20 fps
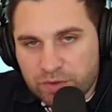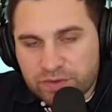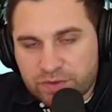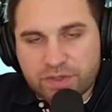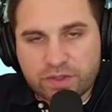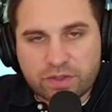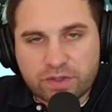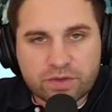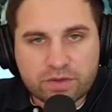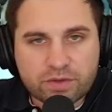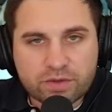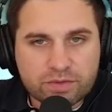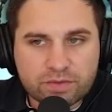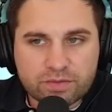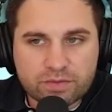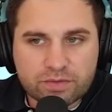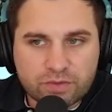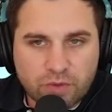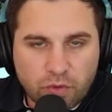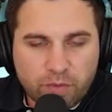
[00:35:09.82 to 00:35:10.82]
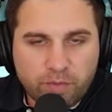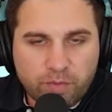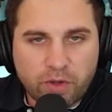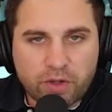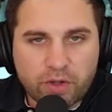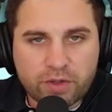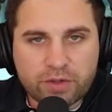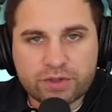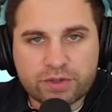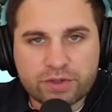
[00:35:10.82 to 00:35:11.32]
Zillow growth
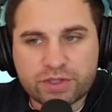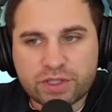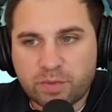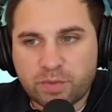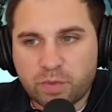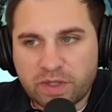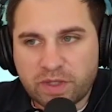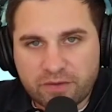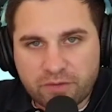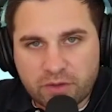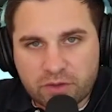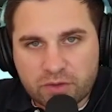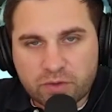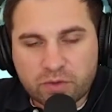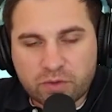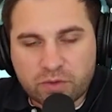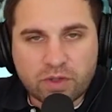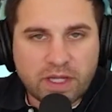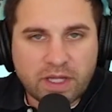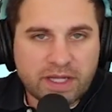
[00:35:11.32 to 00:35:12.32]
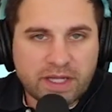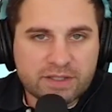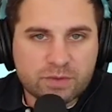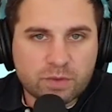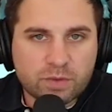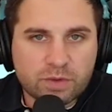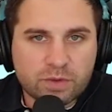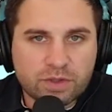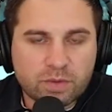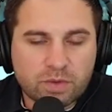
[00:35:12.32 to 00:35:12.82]
partnership. We have our Google ads
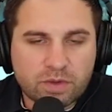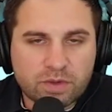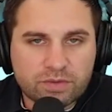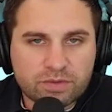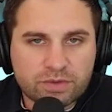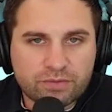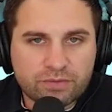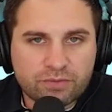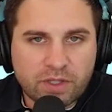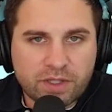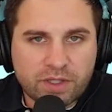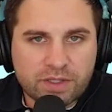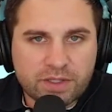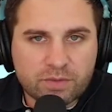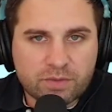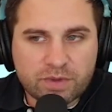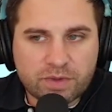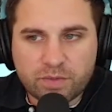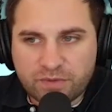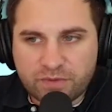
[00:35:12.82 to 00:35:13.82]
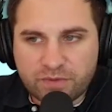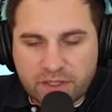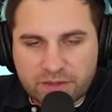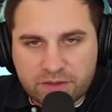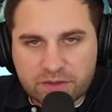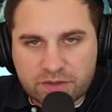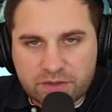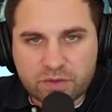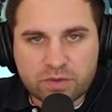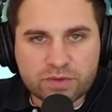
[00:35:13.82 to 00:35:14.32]
we're running. We, have got
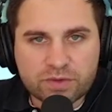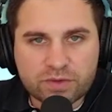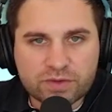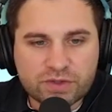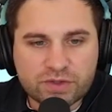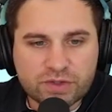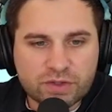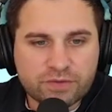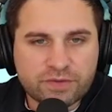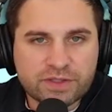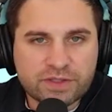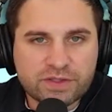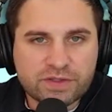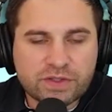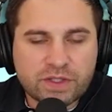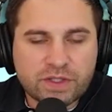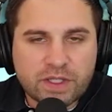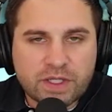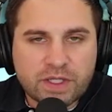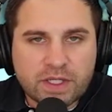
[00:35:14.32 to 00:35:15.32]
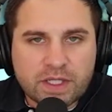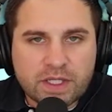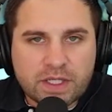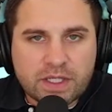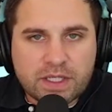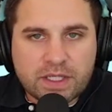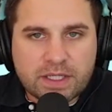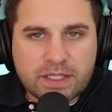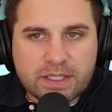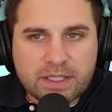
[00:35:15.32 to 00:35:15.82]
the Google service,
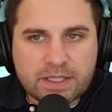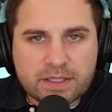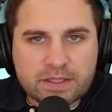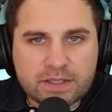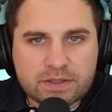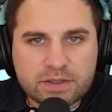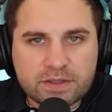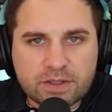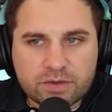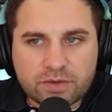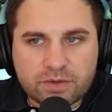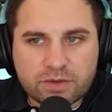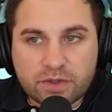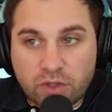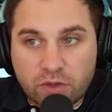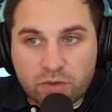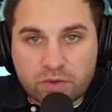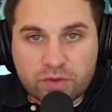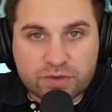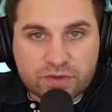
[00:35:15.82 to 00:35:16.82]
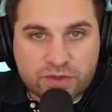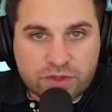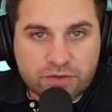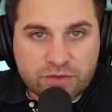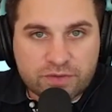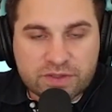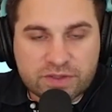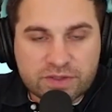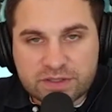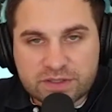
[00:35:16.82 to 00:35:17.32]
uh, you know, the local
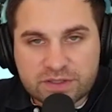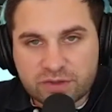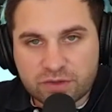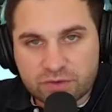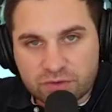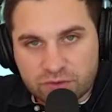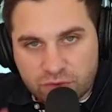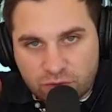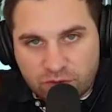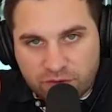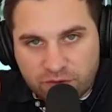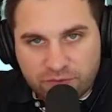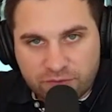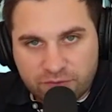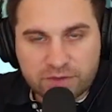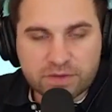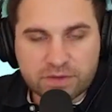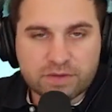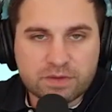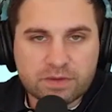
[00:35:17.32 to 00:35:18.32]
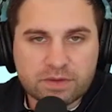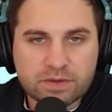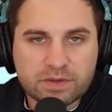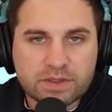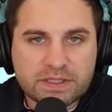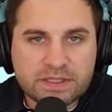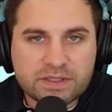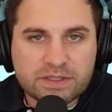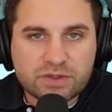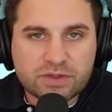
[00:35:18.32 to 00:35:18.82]
service leads. So those are two different
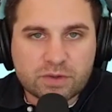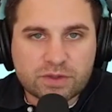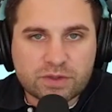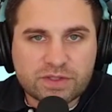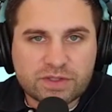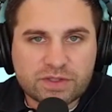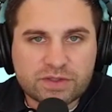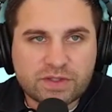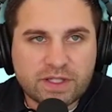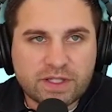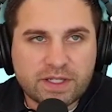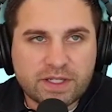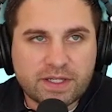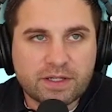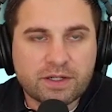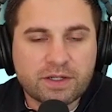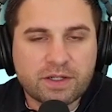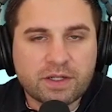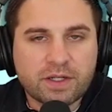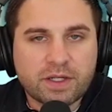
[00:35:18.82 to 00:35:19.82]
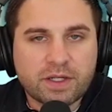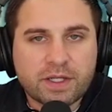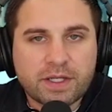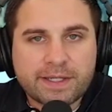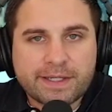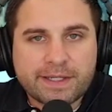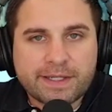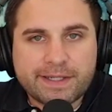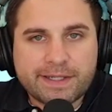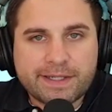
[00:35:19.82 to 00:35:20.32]
lead yep. sources there.
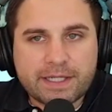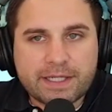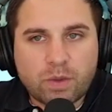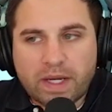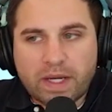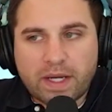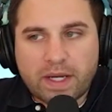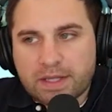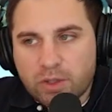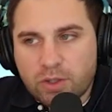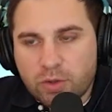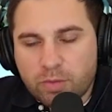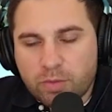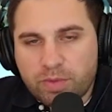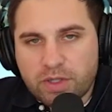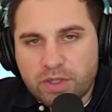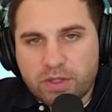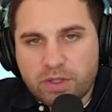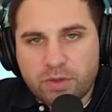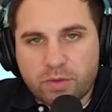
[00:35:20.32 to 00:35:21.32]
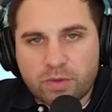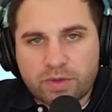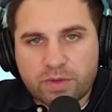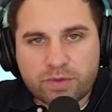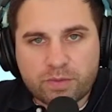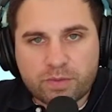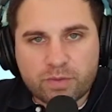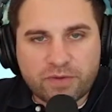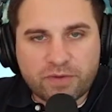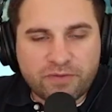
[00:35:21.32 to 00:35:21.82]
Yep. Uh, Ylopo
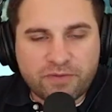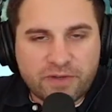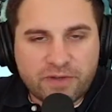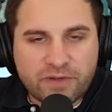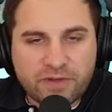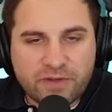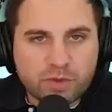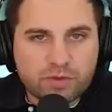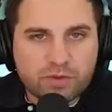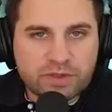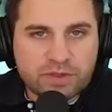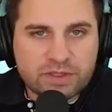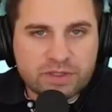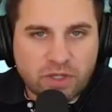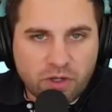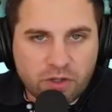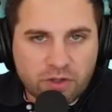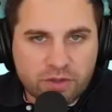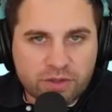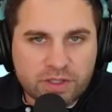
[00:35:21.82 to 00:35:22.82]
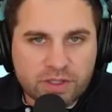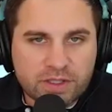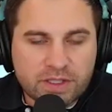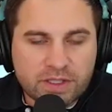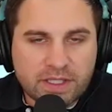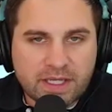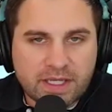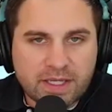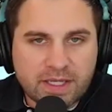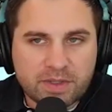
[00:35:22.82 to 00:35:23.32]
with with Facebook
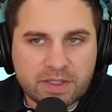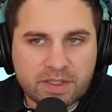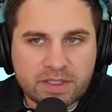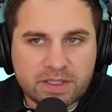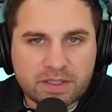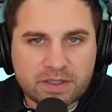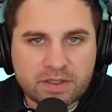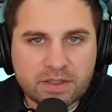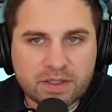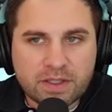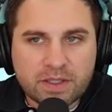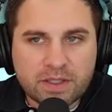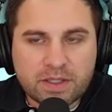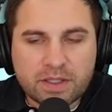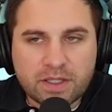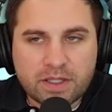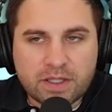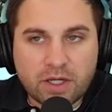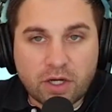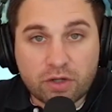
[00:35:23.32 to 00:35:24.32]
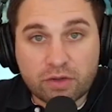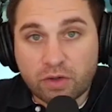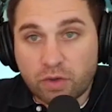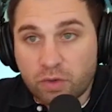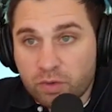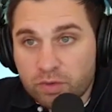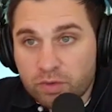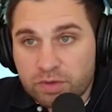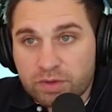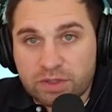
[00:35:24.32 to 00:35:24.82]
retargeting happening uh, our
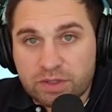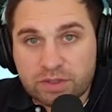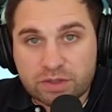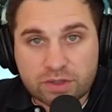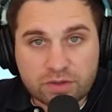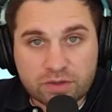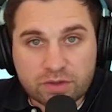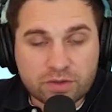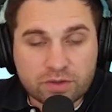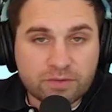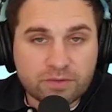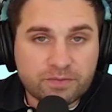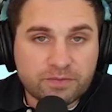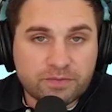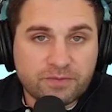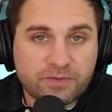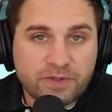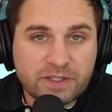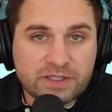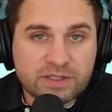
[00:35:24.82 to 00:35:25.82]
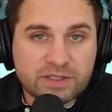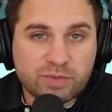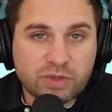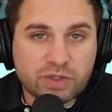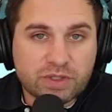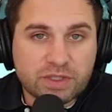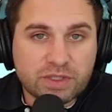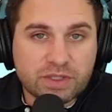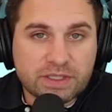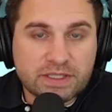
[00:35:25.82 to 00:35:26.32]
own internal
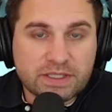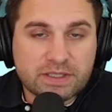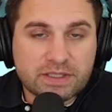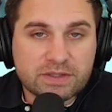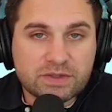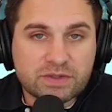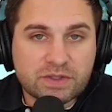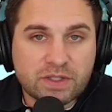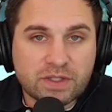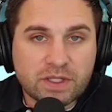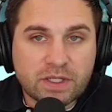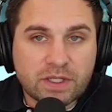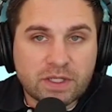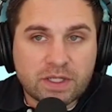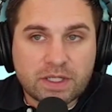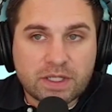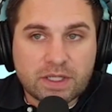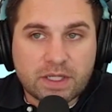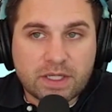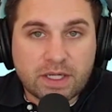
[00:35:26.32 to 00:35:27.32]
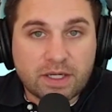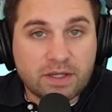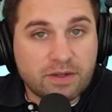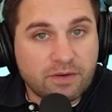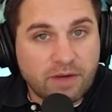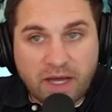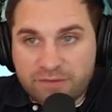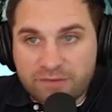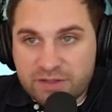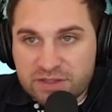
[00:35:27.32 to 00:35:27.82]
Facebook leads. Uh,
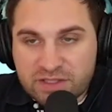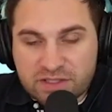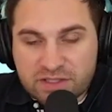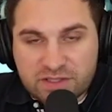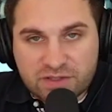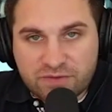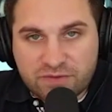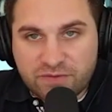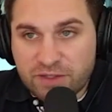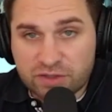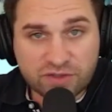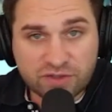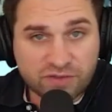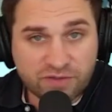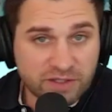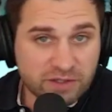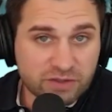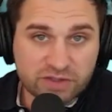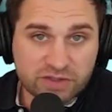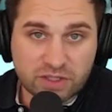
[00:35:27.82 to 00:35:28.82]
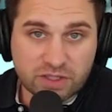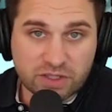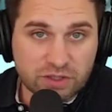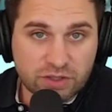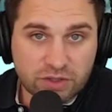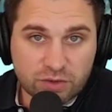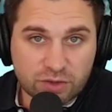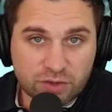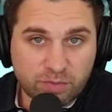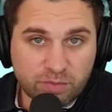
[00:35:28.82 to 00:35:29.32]
obviously, Sphere. Sphere is still a
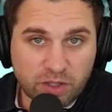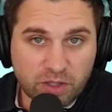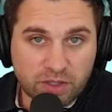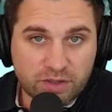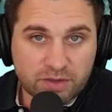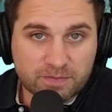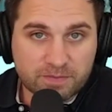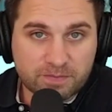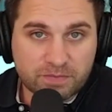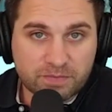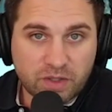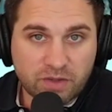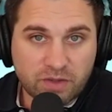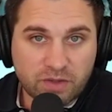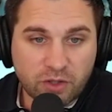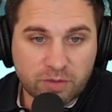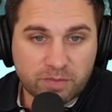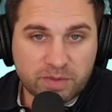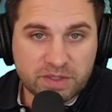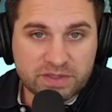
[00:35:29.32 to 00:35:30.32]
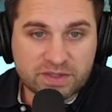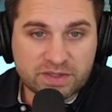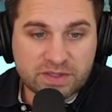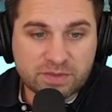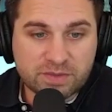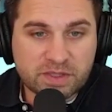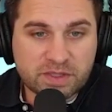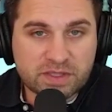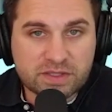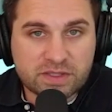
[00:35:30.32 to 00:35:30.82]
huge part of our of business
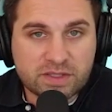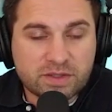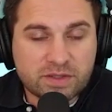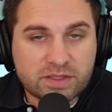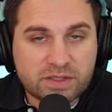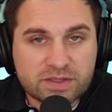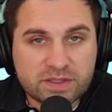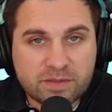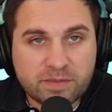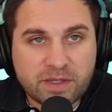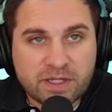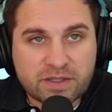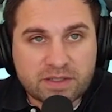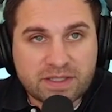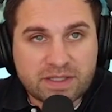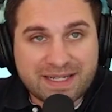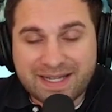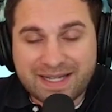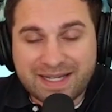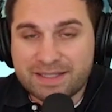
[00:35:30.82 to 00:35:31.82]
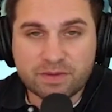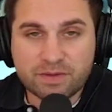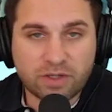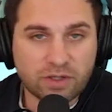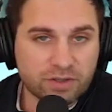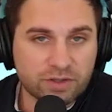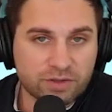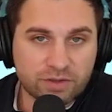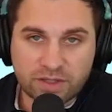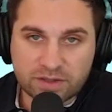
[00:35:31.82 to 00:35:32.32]
because it, because the amount of and I
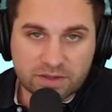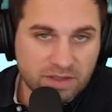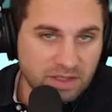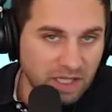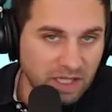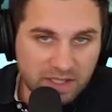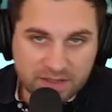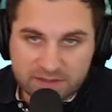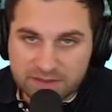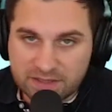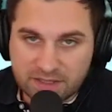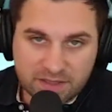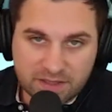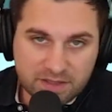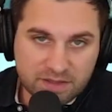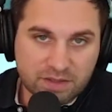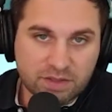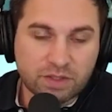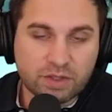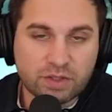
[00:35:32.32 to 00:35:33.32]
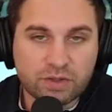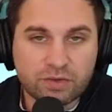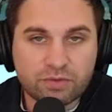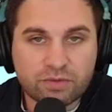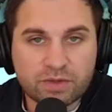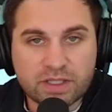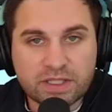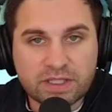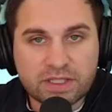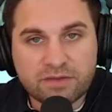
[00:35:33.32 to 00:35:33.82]
argue that content
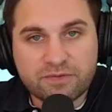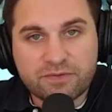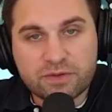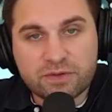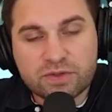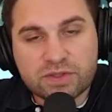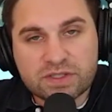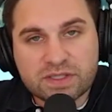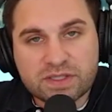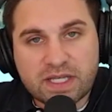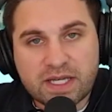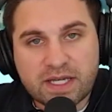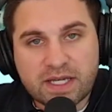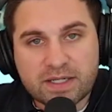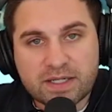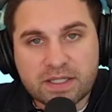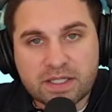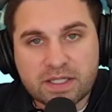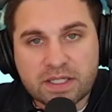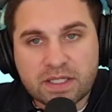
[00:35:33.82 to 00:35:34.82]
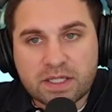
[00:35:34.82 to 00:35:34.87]
really infuses that.